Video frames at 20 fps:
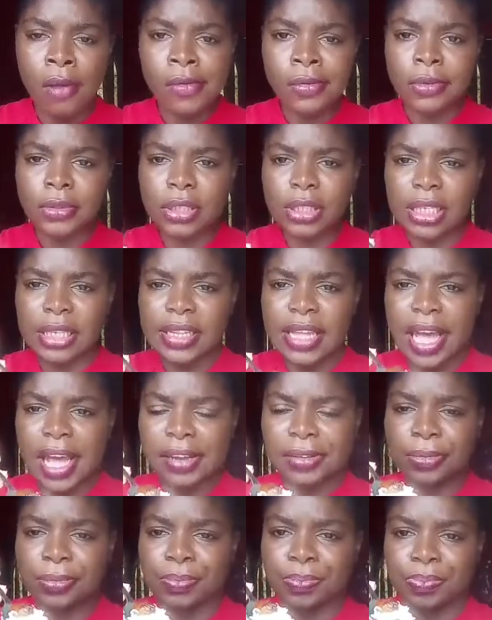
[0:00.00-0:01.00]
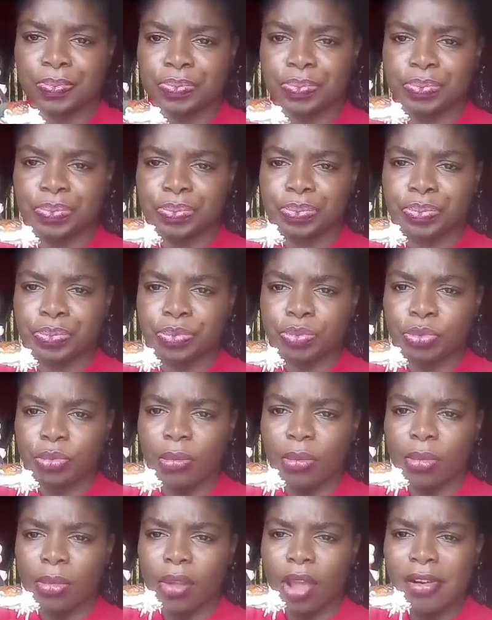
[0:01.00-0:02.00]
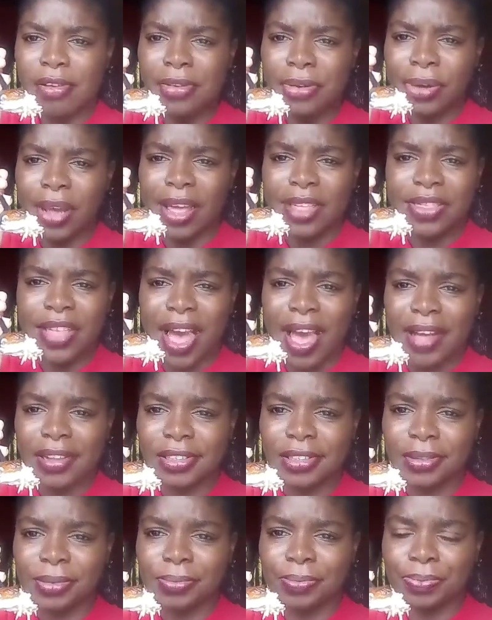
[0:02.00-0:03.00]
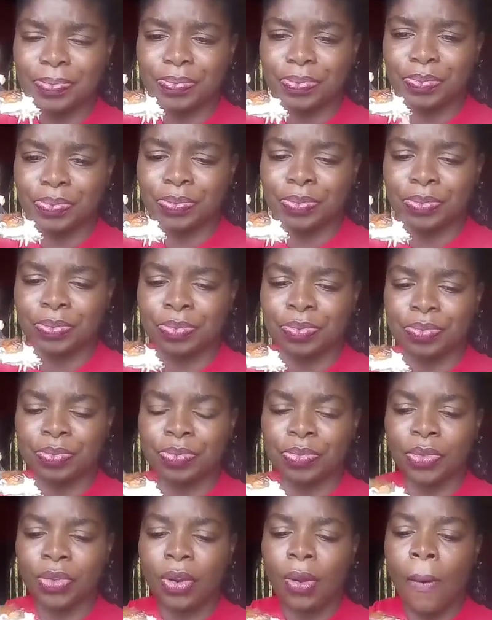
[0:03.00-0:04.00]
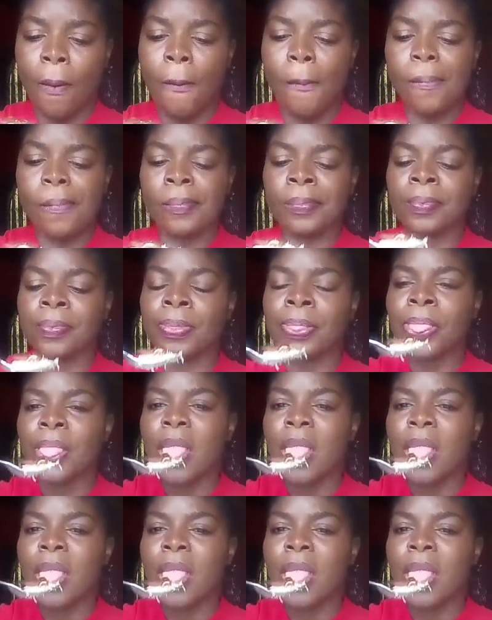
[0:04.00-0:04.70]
look at that look at that mm. Mm.